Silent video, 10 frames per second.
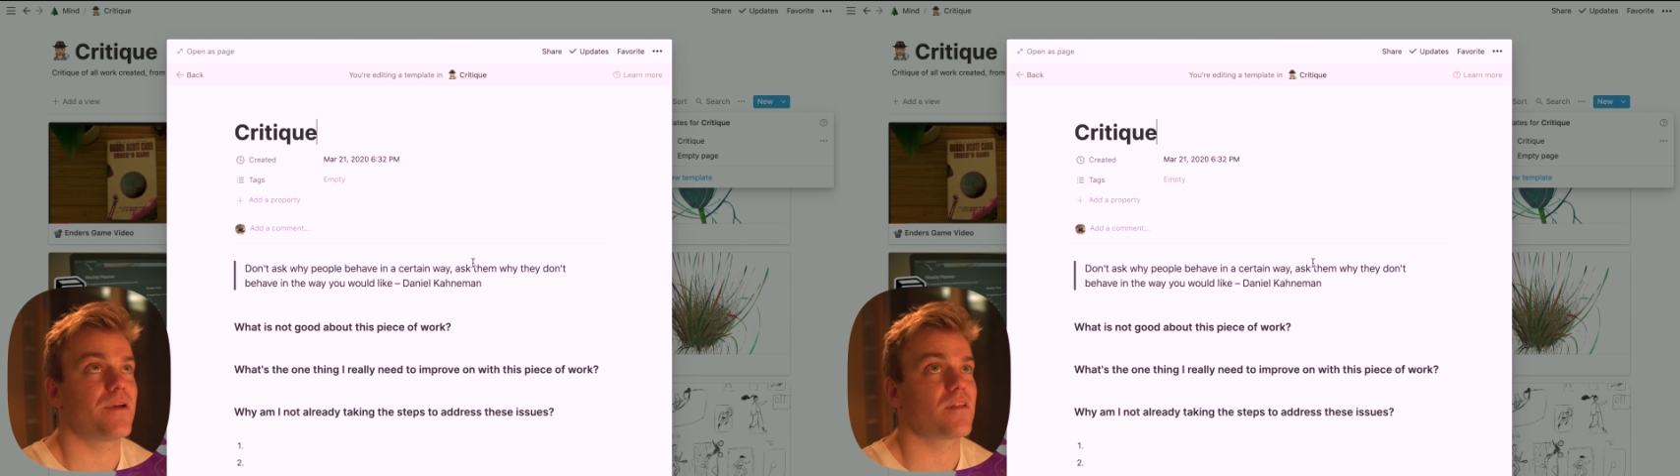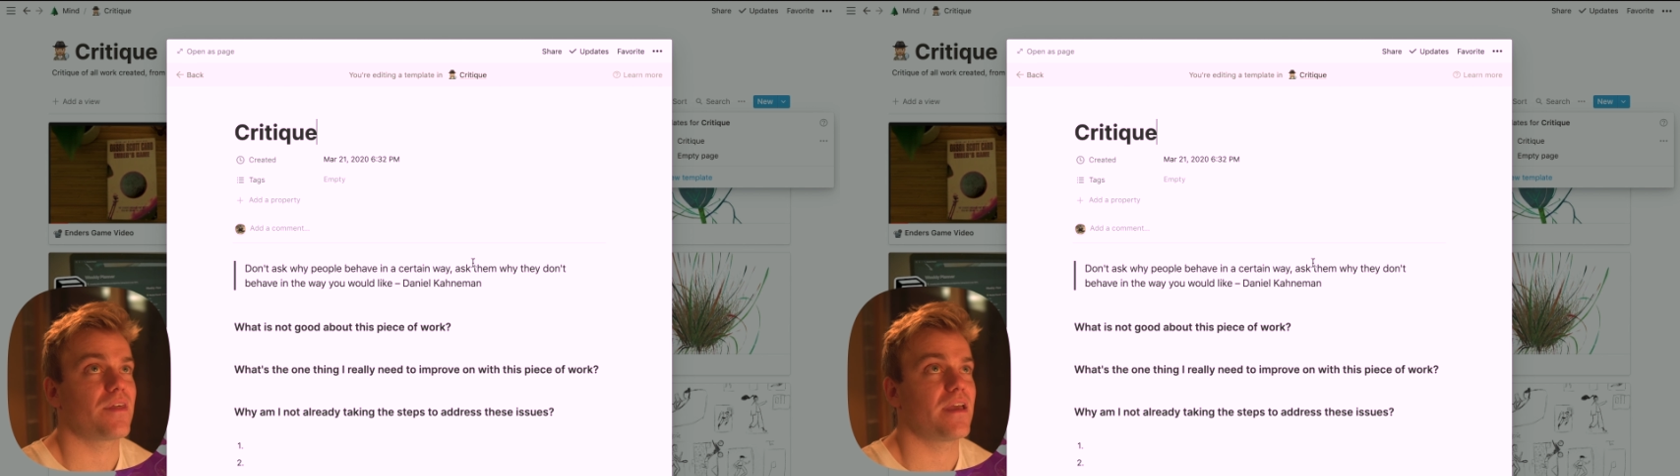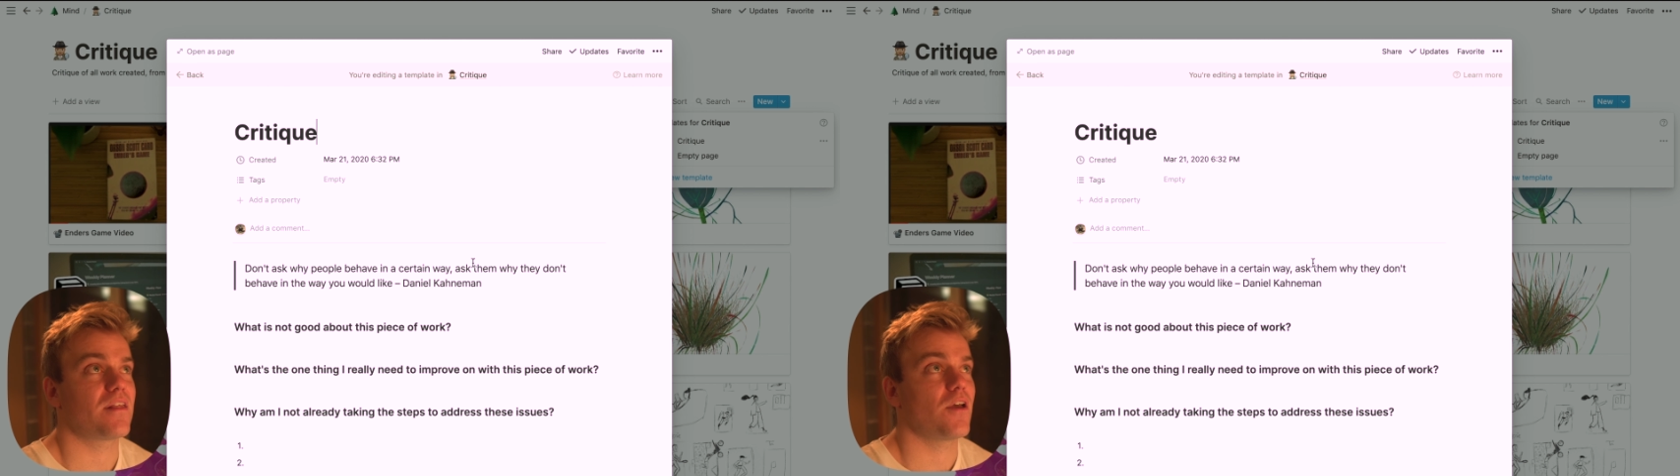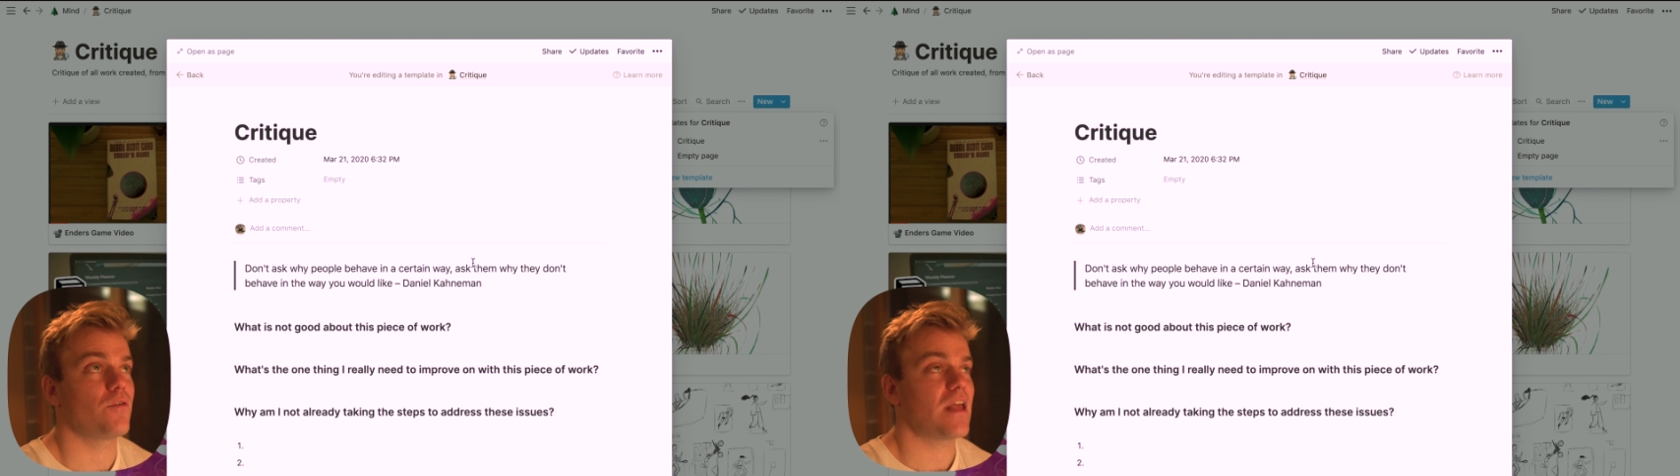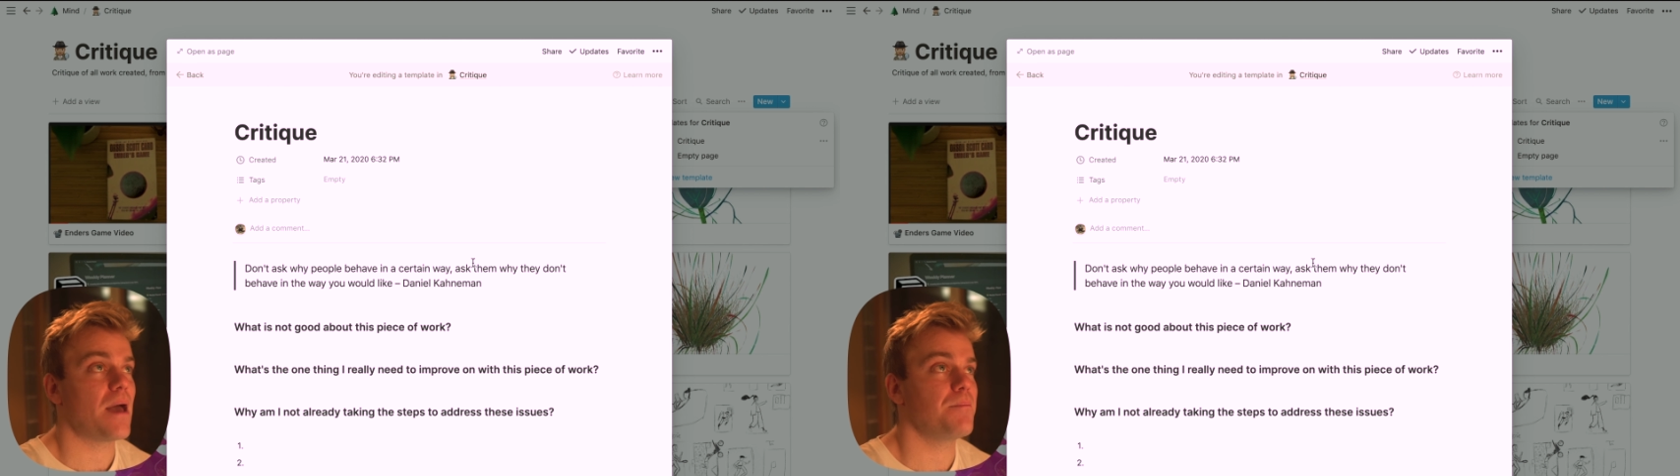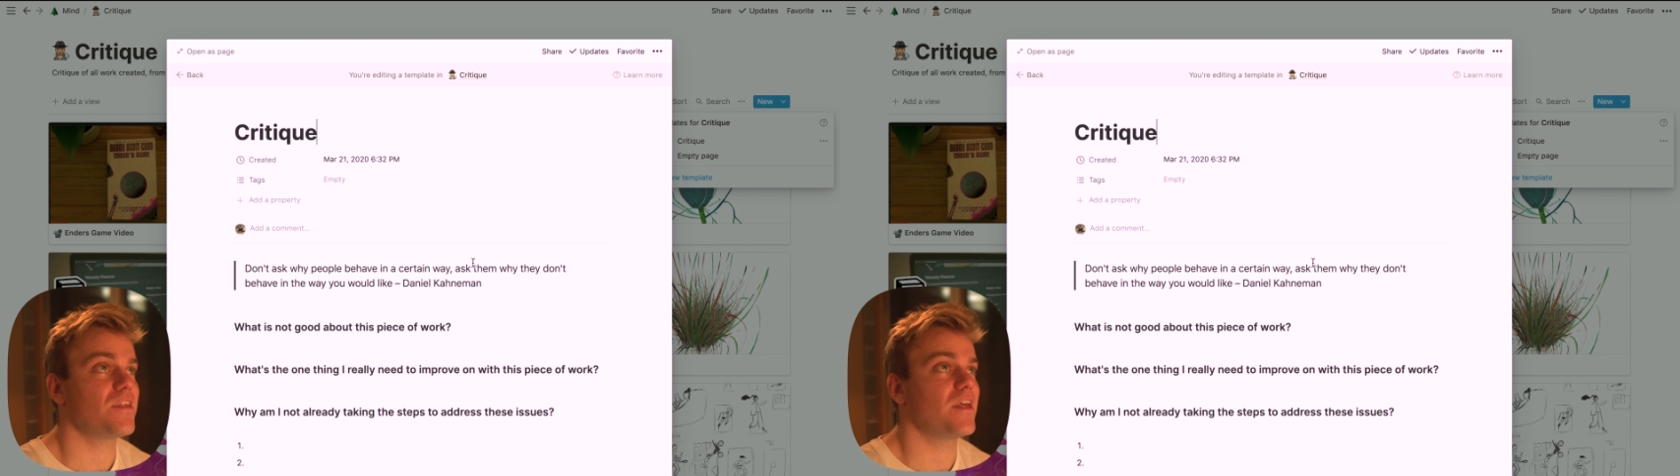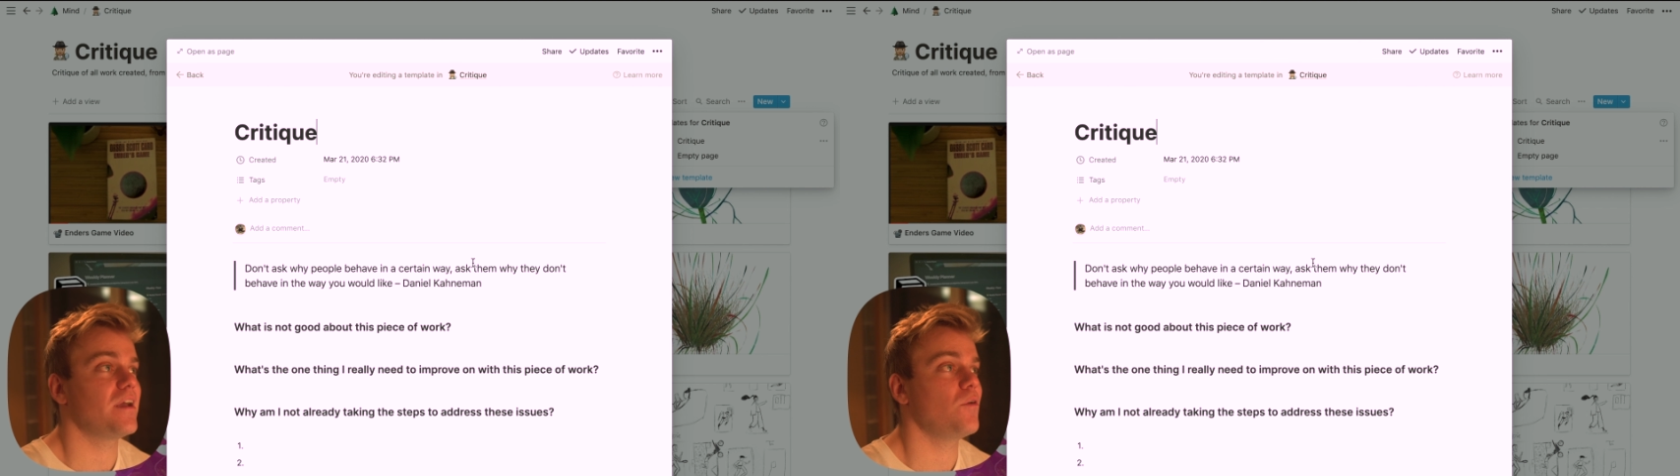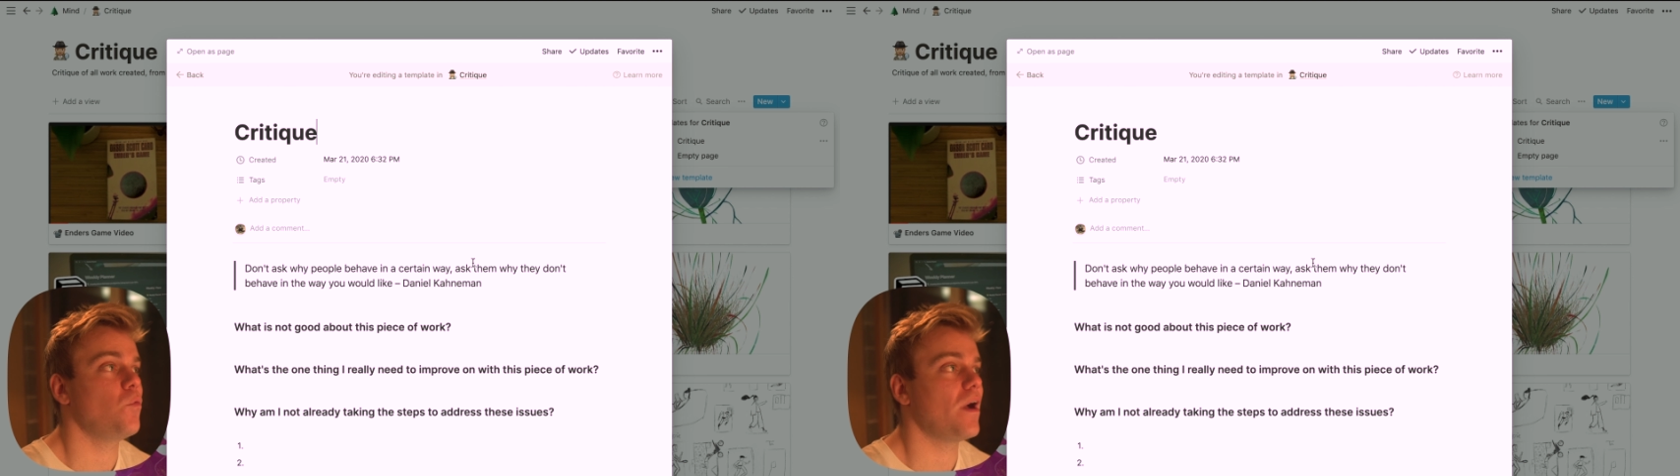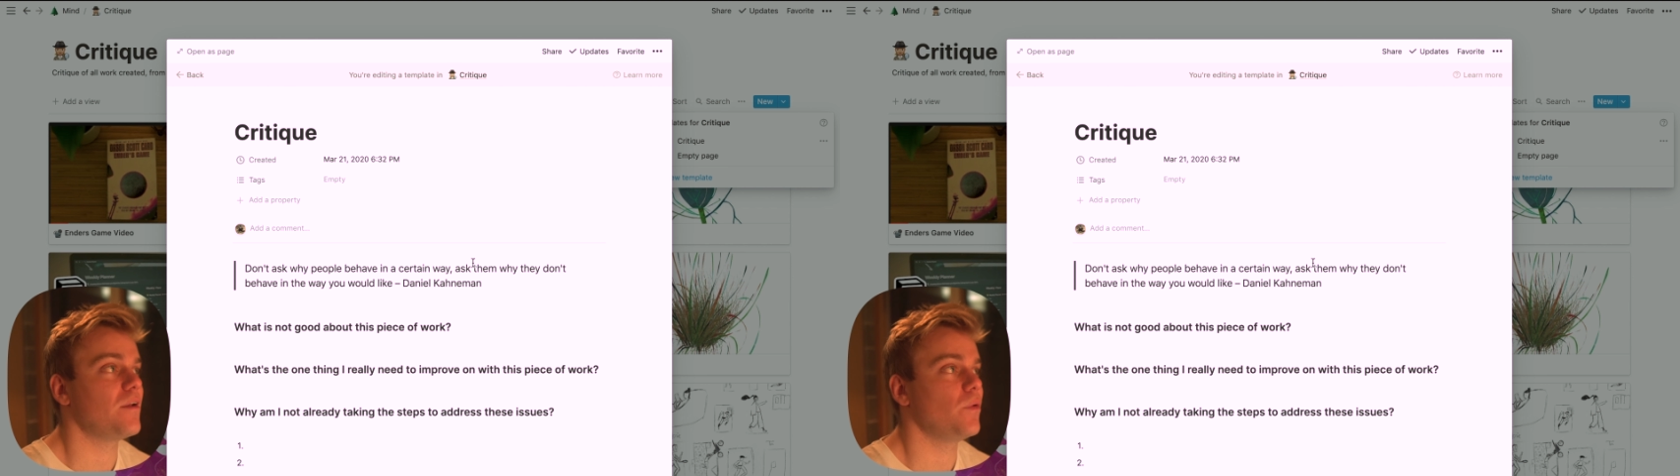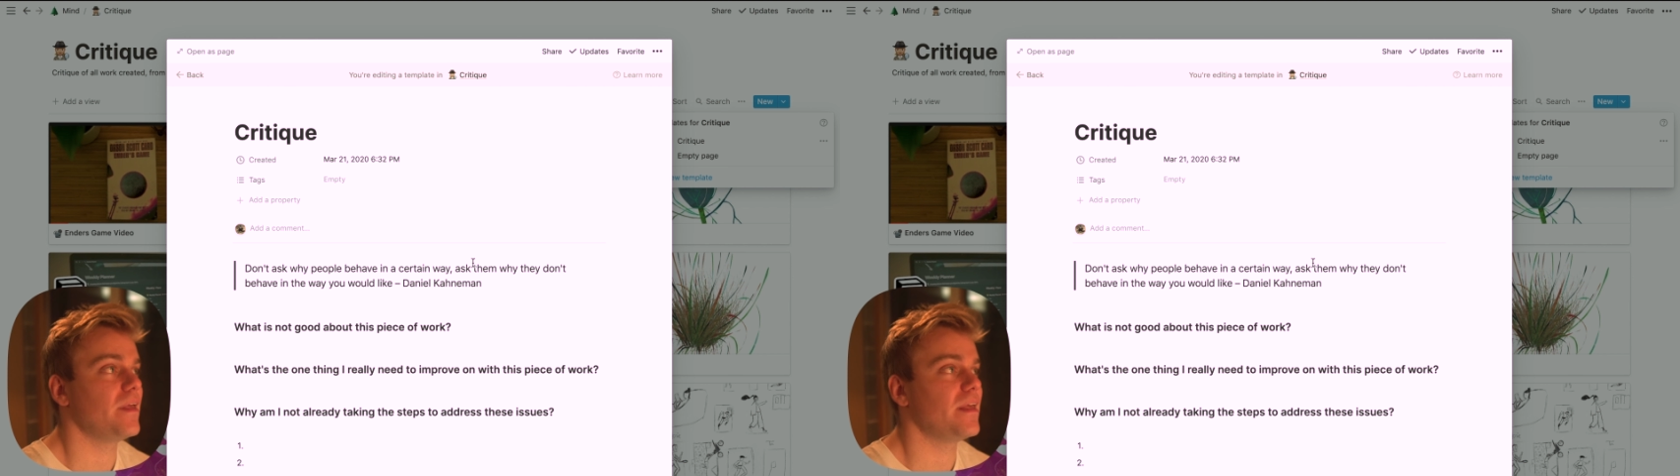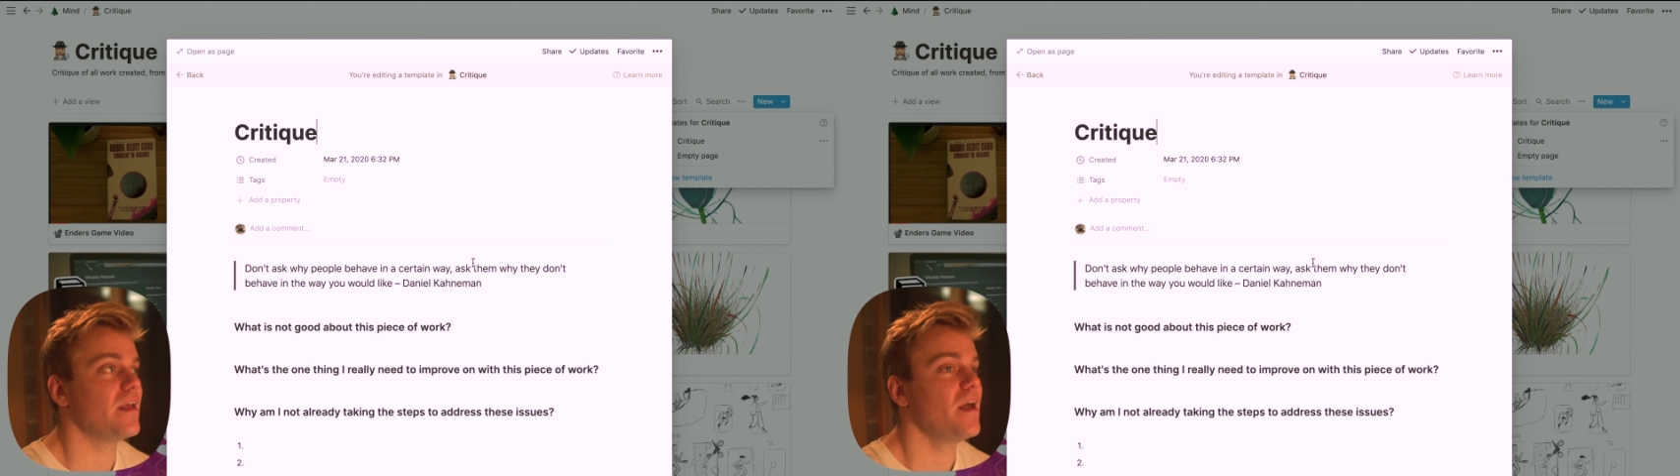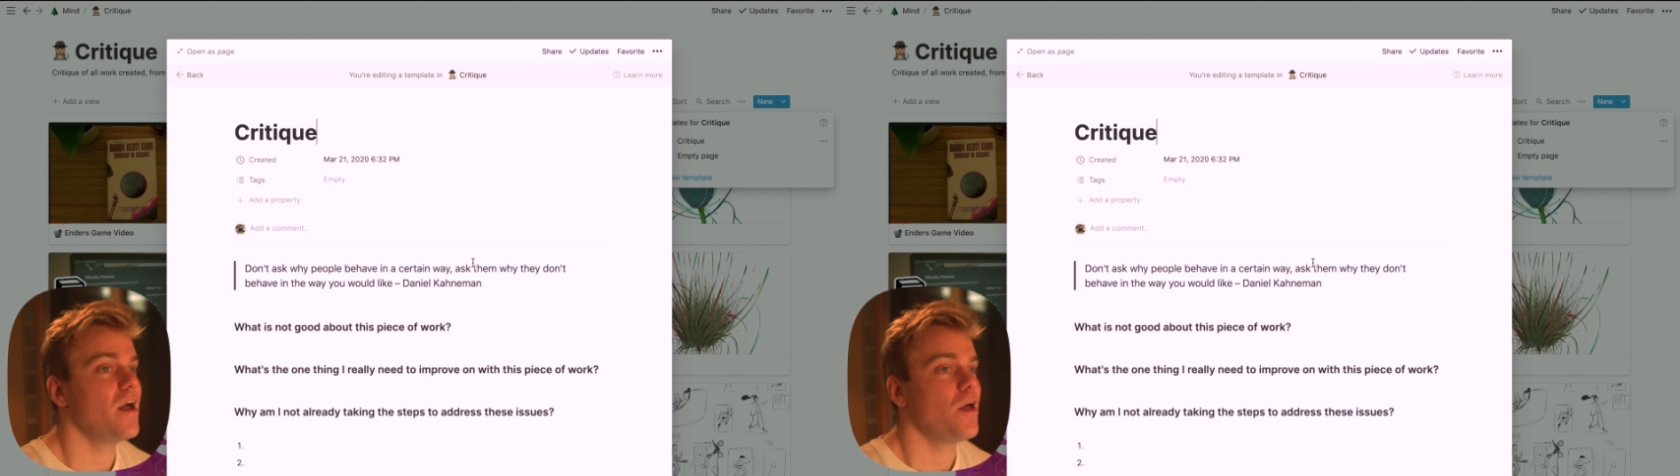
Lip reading: because I think it's so tempting when we